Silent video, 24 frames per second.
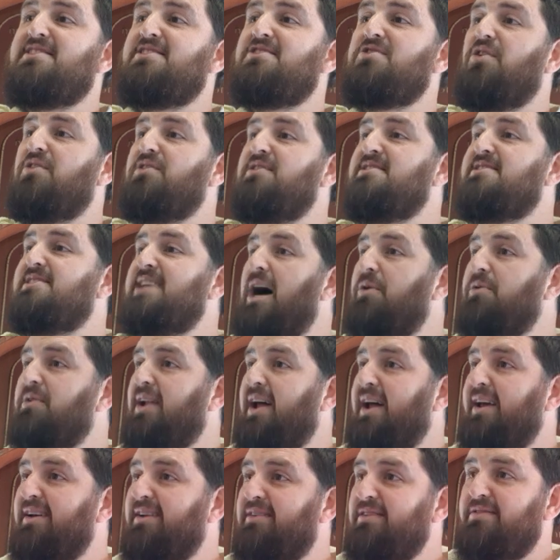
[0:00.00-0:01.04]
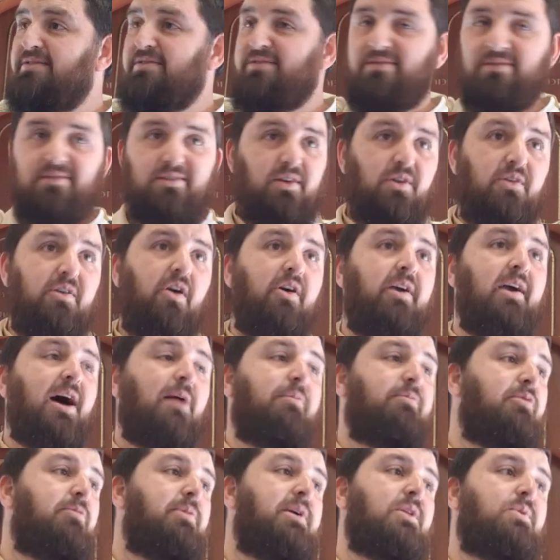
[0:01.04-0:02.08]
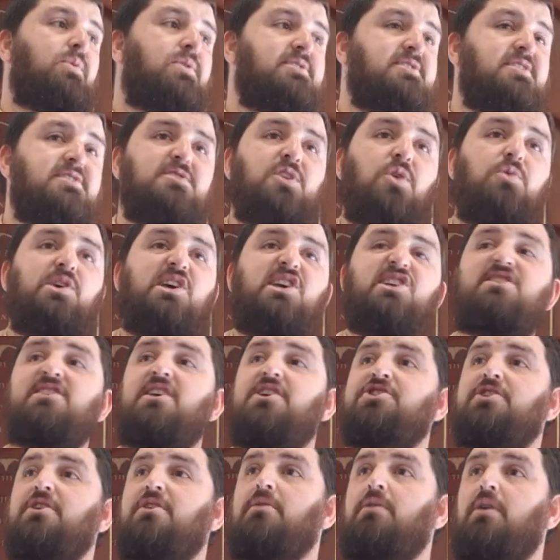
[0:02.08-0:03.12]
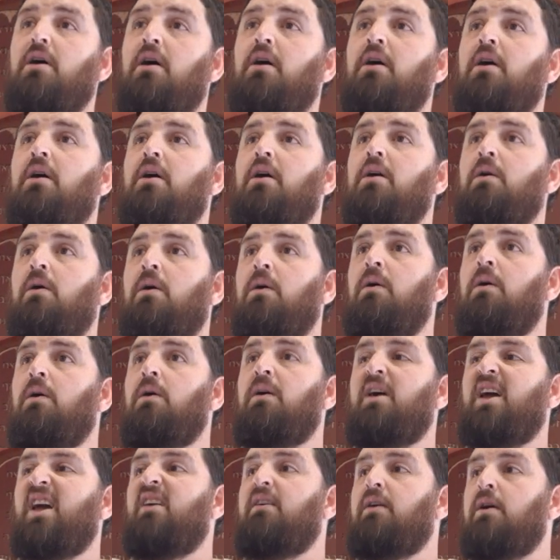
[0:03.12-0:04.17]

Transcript: song sound like? You know, growing up for me, it was a soaking session. Oh,